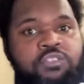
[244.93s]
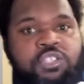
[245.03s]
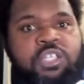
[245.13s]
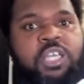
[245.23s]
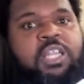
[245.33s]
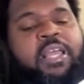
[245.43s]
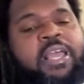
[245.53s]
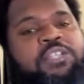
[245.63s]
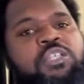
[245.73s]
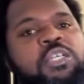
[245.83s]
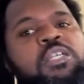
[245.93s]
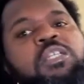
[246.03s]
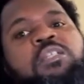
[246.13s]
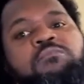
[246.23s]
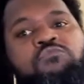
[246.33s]
interesting. It
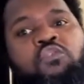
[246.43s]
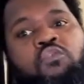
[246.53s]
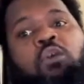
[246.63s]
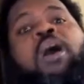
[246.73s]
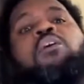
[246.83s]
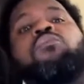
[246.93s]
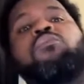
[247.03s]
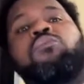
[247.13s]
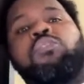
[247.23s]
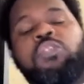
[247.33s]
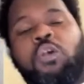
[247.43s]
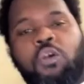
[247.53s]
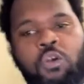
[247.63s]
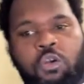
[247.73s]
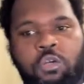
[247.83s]
actually chronicles
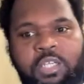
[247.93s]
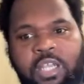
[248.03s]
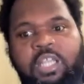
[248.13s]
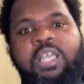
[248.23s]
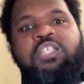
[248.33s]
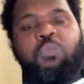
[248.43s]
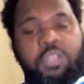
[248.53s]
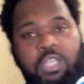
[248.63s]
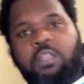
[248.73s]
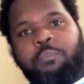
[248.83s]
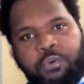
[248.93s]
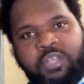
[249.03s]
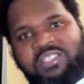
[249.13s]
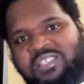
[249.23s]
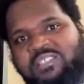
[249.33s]
her or dealings within the
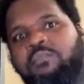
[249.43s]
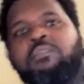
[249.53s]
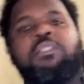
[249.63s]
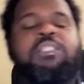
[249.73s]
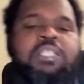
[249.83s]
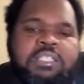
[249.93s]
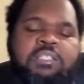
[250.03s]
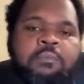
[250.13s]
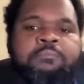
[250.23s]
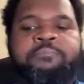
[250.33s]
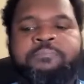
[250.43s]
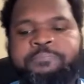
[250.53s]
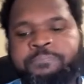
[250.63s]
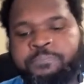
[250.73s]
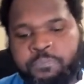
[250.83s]
prison system.
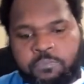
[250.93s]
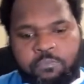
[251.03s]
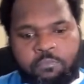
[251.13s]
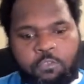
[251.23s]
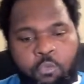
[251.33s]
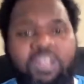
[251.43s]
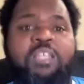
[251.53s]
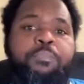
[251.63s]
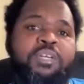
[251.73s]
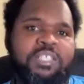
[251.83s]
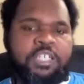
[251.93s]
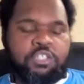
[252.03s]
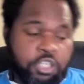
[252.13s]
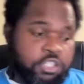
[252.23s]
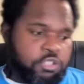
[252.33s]
Really, the
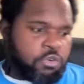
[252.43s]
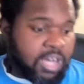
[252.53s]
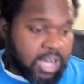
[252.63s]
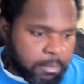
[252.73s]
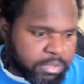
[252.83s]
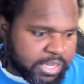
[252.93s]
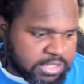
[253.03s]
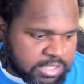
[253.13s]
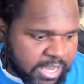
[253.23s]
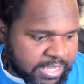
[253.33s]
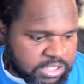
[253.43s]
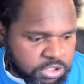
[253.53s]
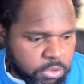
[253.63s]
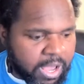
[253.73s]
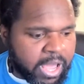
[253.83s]
prison industrial complex, as
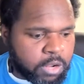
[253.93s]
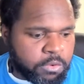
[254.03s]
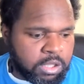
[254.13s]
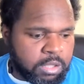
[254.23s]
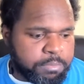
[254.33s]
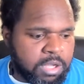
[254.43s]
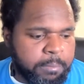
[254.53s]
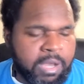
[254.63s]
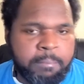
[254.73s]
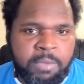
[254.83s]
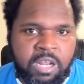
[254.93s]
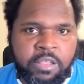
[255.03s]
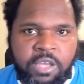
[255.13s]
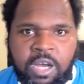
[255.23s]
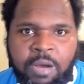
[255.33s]
so aptly put by
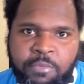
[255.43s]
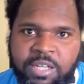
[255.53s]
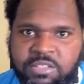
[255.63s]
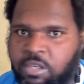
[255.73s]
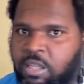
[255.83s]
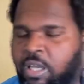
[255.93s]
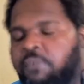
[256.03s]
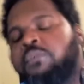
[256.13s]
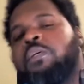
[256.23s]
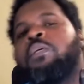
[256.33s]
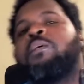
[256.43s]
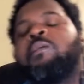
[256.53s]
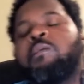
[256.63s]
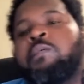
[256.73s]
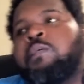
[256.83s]
many of the comrades on the left.
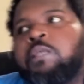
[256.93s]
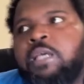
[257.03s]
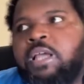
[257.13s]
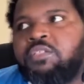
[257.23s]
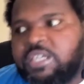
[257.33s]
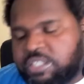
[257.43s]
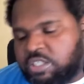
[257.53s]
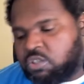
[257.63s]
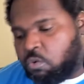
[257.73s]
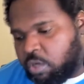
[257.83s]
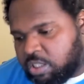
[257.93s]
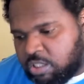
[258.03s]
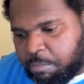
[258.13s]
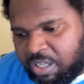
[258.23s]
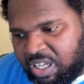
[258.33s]
And this is going
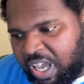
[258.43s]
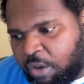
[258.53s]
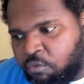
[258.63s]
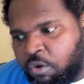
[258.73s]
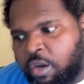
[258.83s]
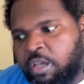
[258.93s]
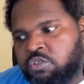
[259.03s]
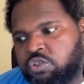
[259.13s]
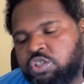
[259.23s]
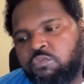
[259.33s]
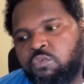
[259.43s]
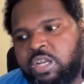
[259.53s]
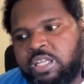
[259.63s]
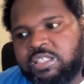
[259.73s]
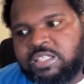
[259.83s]
to be a very interesting
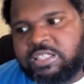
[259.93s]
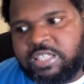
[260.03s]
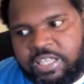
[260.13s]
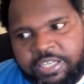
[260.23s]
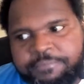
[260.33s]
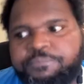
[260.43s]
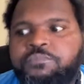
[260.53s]
reading to see